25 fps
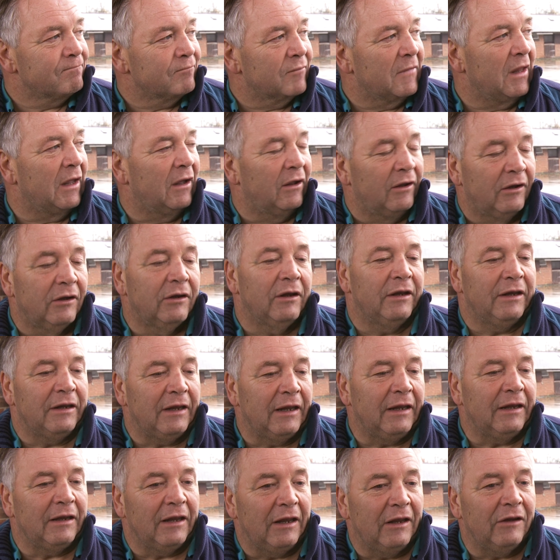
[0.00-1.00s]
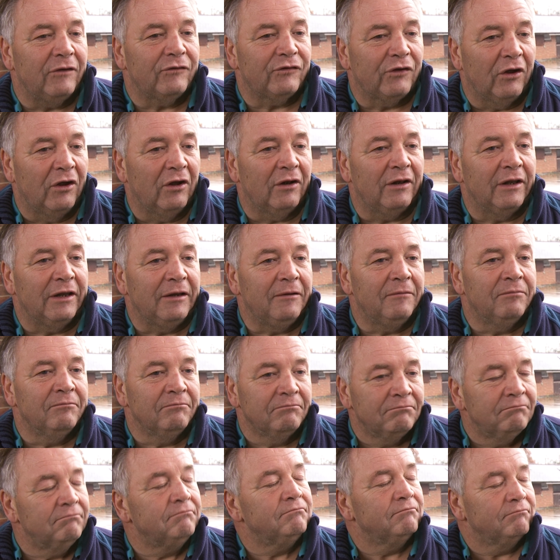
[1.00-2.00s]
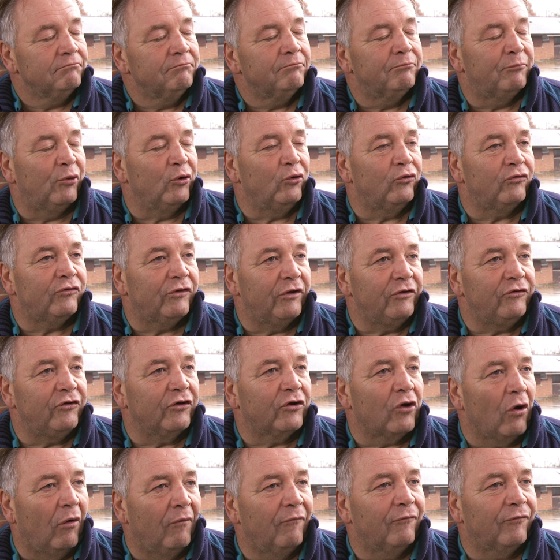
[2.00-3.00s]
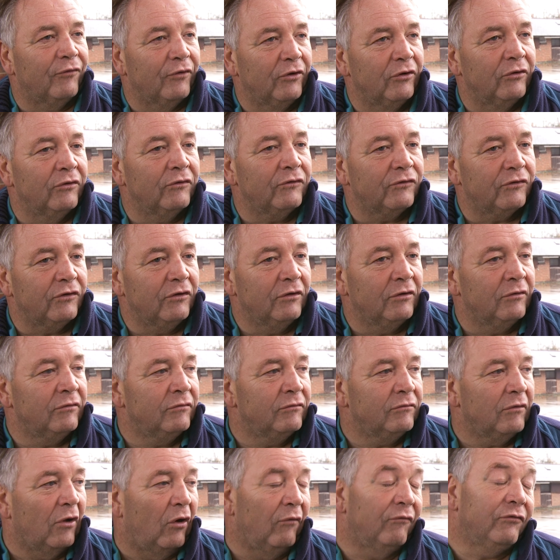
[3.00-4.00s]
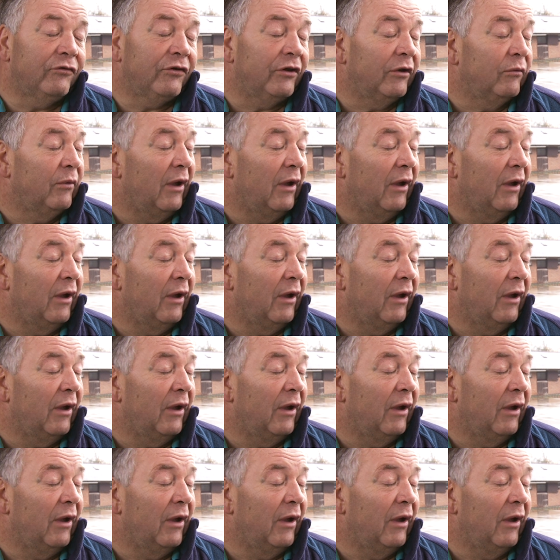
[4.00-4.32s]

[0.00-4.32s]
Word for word: no, it, it, it certainly boosted your confidence. And obviously,